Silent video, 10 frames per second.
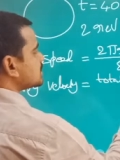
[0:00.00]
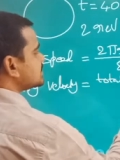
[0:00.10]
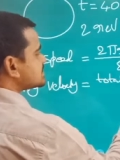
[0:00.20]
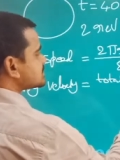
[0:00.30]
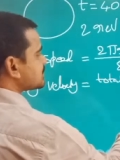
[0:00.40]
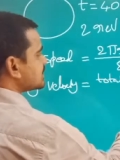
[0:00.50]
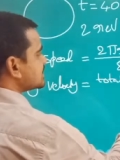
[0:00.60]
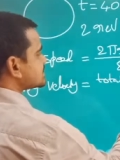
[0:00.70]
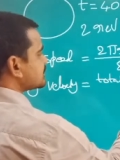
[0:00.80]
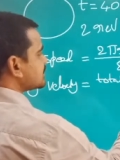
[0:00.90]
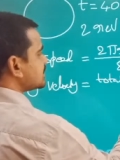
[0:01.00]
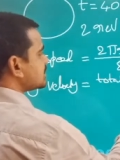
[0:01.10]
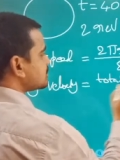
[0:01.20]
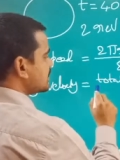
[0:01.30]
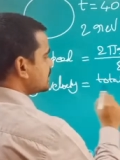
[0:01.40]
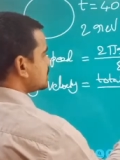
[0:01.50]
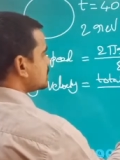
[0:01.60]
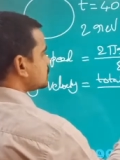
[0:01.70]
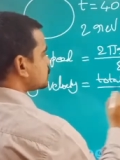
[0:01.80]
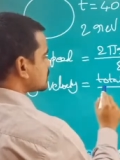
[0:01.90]
displacement by
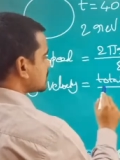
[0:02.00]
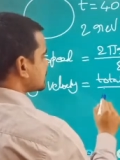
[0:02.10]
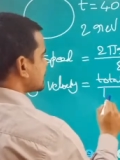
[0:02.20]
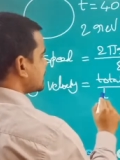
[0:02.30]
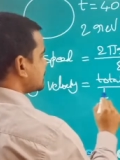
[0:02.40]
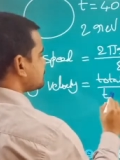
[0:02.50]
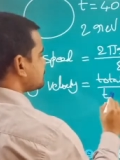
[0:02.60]
total time.